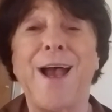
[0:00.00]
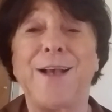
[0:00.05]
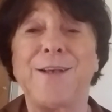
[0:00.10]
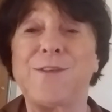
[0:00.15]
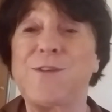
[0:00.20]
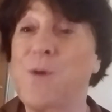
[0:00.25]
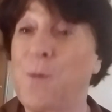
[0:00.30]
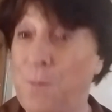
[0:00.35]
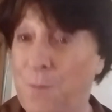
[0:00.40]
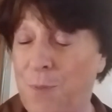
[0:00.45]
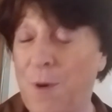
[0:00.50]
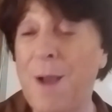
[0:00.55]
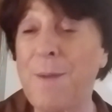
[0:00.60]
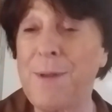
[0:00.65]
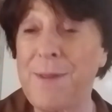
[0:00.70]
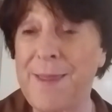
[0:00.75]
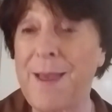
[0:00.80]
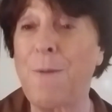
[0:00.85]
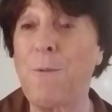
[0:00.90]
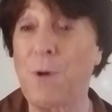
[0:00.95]
So
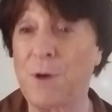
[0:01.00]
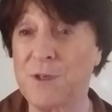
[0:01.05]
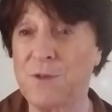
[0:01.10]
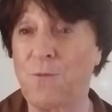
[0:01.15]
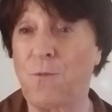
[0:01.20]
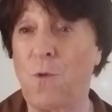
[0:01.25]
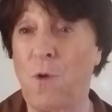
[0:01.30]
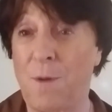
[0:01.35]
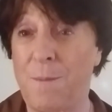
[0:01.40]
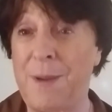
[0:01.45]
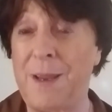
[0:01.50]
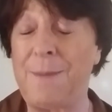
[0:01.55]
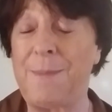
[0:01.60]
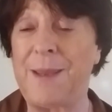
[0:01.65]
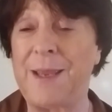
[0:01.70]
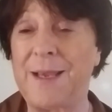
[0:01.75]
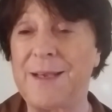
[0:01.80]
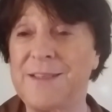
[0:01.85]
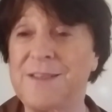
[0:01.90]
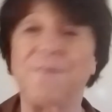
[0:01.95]
probably that works for me,
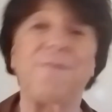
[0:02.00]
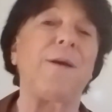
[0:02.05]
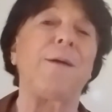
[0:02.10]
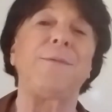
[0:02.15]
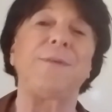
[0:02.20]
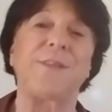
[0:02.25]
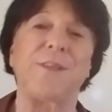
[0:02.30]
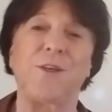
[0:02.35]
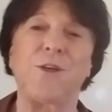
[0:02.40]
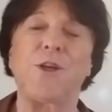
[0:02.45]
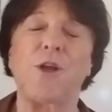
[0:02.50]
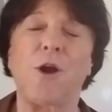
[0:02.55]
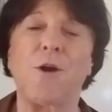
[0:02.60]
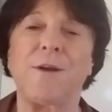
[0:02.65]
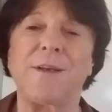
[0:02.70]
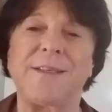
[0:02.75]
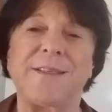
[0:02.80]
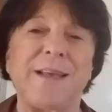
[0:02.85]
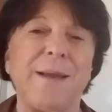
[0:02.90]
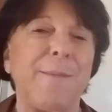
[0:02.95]
because if I was a good
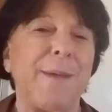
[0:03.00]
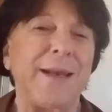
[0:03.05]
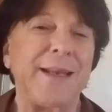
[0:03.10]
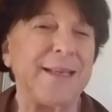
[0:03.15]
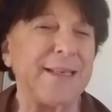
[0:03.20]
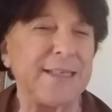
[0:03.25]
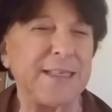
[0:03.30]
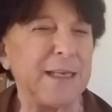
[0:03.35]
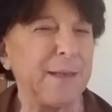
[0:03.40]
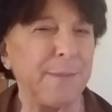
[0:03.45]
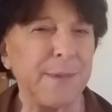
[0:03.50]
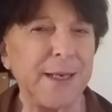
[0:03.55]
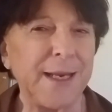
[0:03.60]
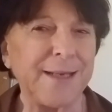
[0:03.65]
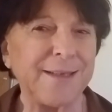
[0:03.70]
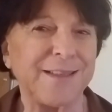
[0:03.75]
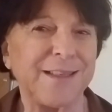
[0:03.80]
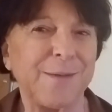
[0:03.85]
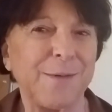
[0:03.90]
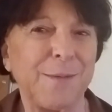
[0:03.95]
artist, I might
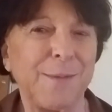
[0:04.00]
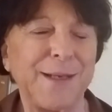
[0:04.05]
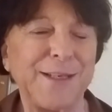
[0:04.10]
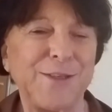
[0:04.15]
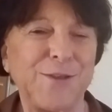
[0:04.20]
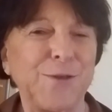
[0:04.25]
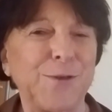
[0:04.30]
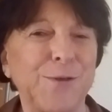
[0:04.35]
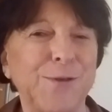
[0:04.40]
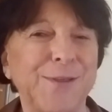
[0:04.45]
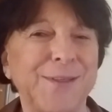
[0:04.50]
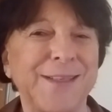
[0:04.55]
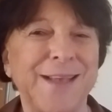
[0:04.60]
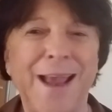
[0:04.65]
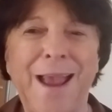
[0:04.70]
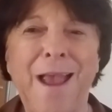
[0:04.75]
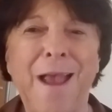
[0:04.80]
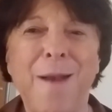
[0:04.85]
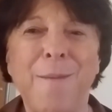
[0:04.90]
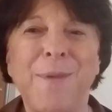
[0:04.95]
intimidate some of my students.
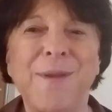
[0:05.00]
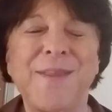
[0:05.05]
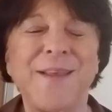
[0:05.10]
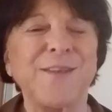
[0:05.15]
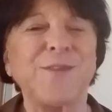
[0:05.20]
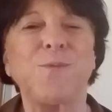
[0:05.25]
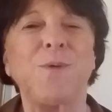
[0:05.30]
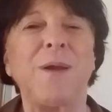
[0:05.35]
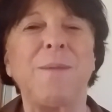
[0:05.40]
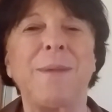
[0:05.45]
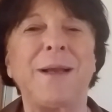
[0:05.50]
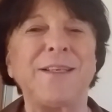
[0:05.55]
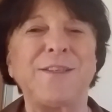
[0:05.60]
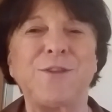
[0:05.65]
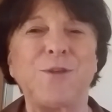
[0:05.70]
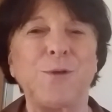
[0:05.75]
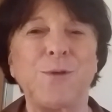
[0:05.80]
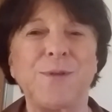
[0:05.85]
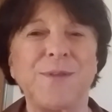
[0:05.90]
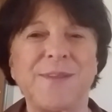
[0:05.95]
But this way my
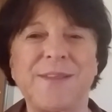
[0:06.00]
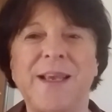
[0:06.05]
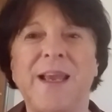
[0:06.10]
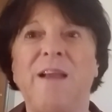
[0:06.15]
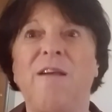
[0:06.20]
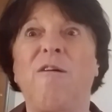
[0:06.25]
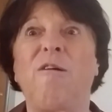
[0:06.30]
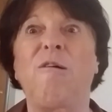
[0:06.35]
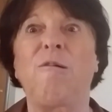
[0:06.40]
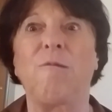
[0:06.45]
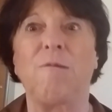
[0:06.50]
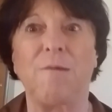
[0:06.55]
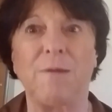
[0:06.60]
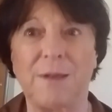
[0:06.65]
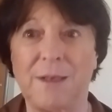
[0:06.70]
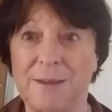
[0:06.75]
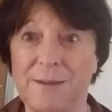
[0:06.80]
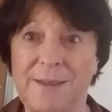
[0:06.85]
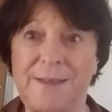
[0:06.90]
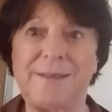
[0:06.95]
students say, oh,
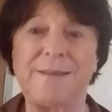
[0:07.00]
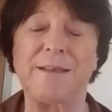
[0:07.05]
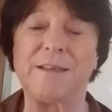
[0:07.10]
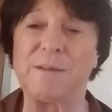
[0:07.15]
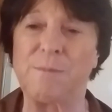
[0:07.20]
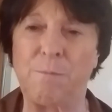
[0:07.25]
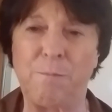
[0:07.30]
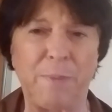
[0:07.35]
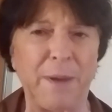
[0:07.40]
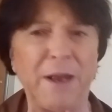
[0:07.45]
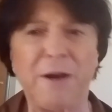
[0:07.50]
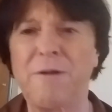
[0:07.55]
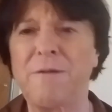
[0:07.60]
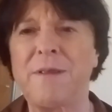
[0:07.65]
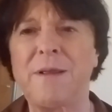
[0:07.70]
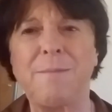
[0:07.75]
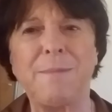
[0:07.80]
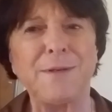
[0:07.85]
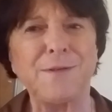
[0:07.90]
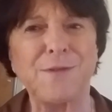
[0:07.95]
well, at least it's better
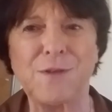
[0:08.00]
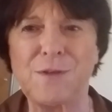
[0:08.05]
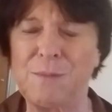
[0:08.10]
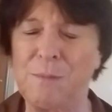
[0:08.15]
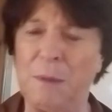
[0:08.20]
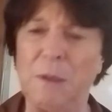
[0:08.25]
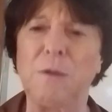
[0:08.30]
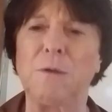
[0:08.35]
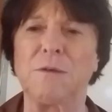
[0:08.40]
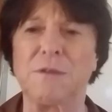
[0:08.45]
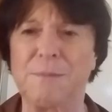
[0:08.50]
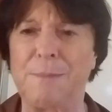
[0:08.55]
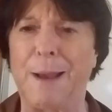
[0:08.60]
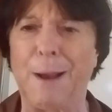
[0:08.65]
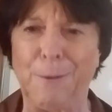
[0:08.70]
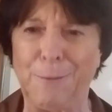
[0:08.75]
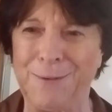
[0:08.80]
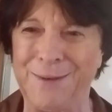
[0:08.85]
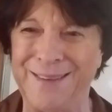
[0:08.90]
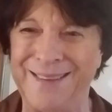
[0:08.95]
than Mrs. Miller's
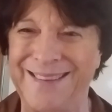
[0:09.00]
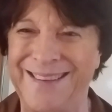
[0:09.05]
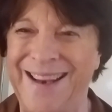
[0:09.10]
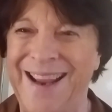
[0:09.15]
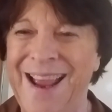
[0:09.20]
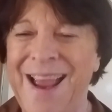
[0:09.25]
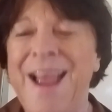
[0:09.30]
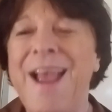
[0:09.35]
mountain.